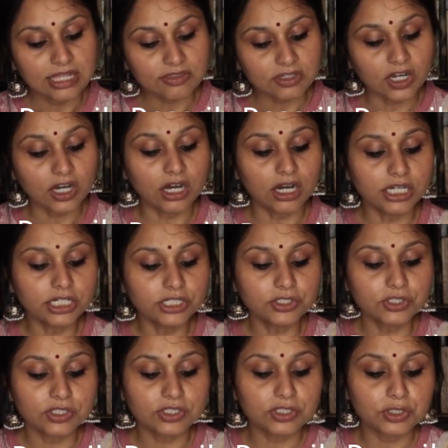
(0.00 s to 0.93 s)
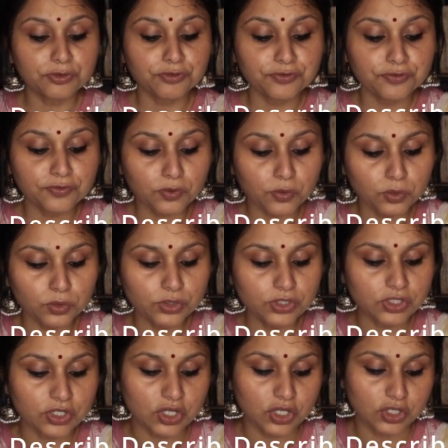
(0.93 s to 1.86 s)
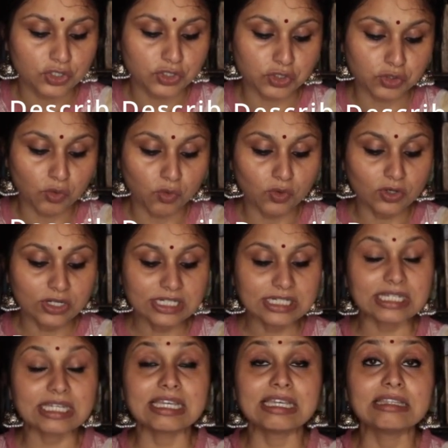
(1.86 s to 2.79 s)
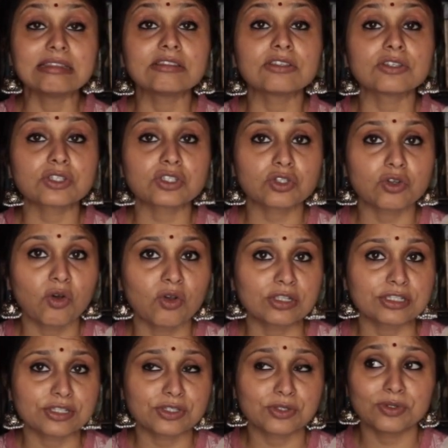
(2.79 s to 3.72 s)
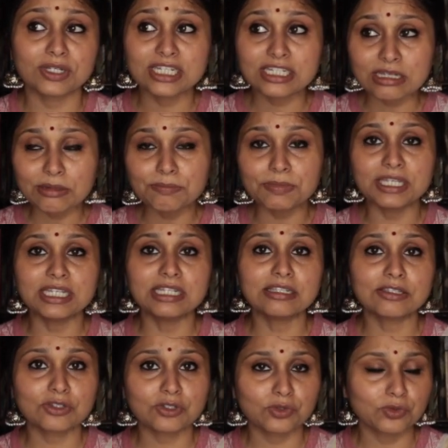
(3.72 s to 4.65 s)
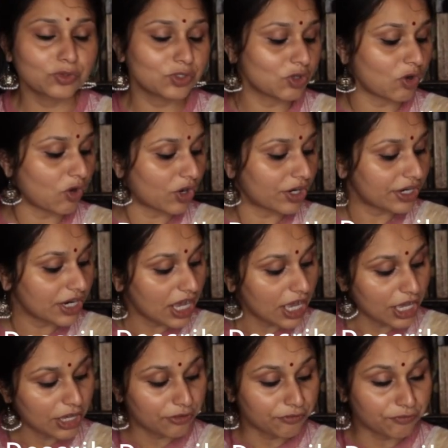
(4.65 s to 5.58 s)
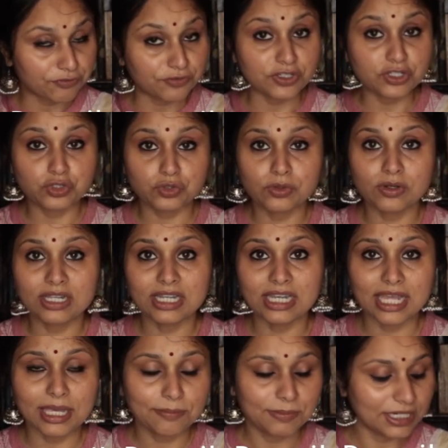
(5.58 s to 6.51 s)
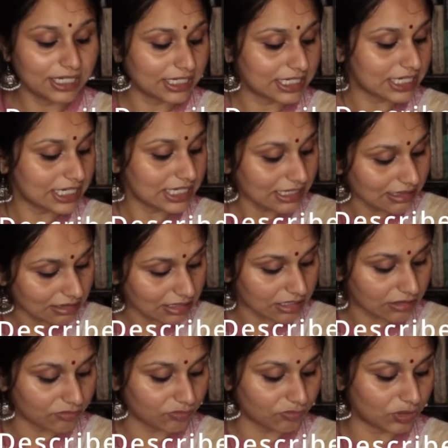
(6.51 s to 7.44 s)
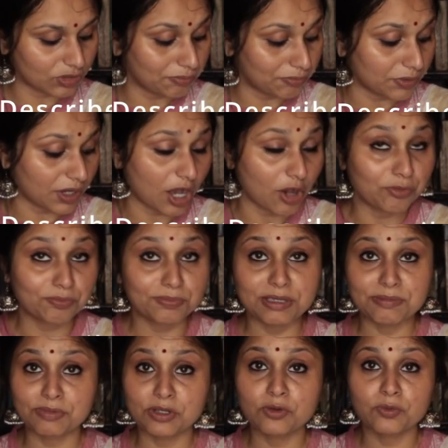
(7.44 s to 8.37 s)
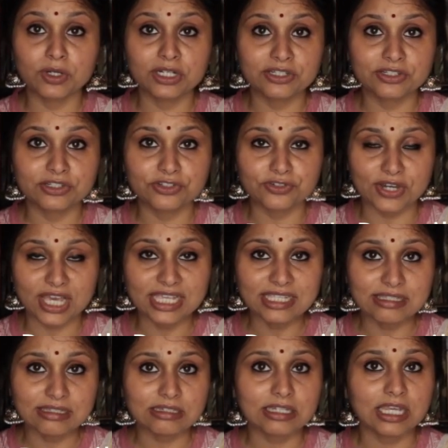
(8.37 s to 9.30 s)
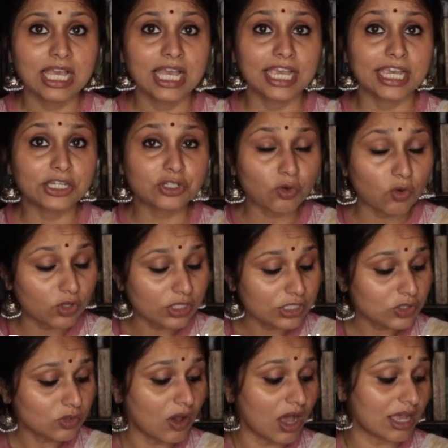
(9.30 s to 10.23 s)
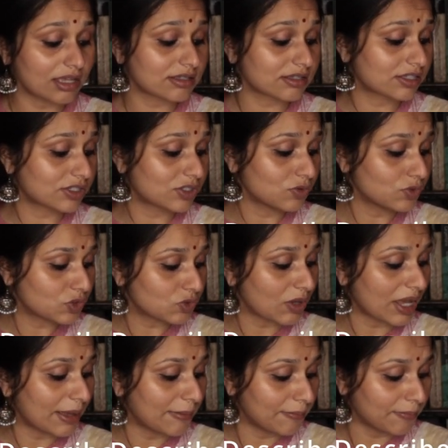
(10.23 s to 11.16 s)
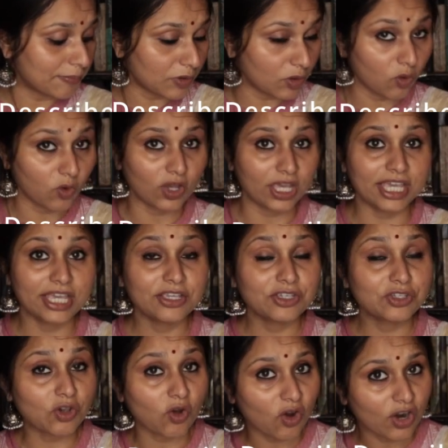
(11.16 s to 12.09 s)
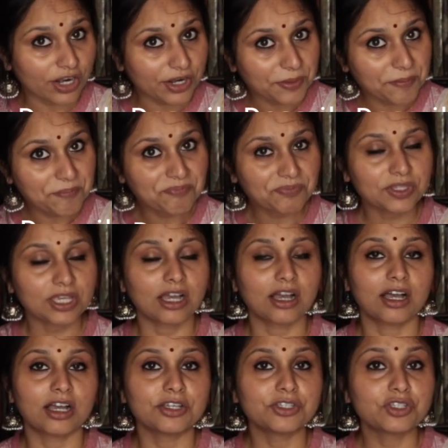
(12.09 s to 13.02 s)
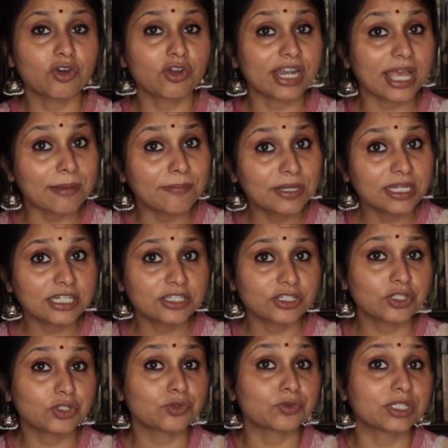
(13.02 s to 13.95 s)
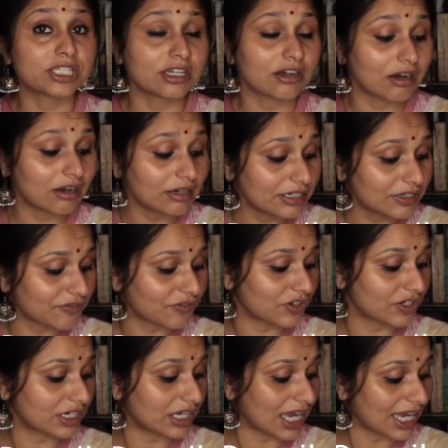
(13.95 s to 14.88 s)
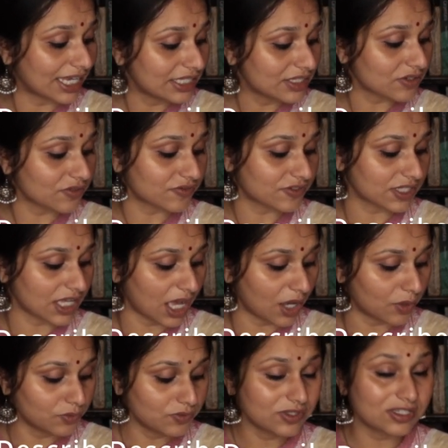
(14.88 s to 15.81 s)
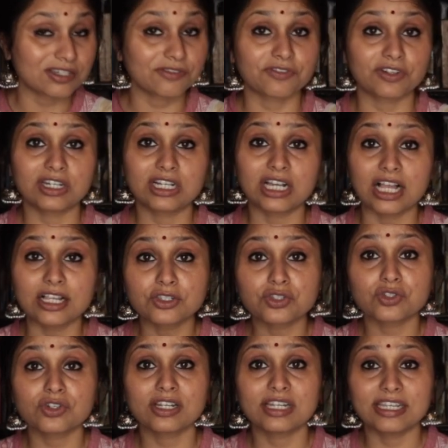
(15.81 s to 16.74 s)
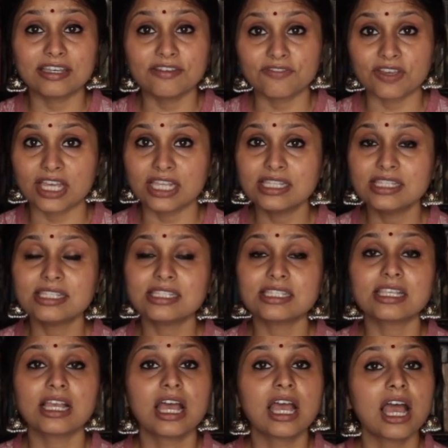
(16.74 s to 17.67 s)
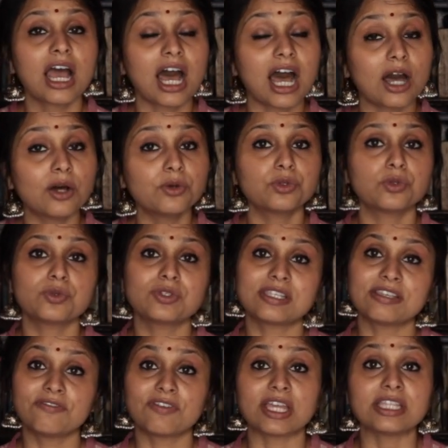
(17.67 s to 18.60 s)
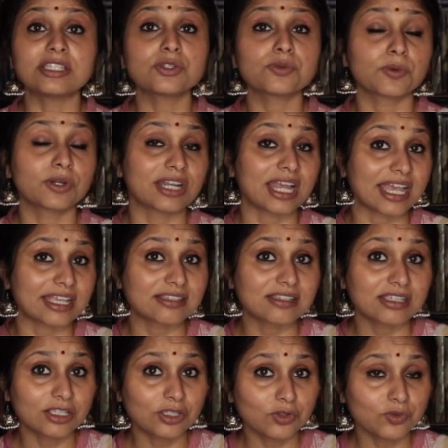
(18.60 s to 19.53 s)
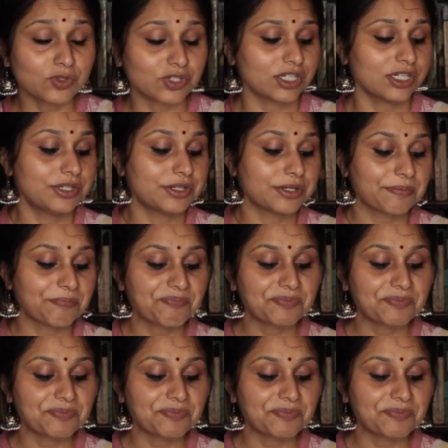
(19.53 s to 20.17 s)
Third, the food sold in the stalls. So it appeals to your visual abilities, how people were dressed. It also asks you to employ your ability to hear different kinds of sounds, different cultural events, how those events were executed.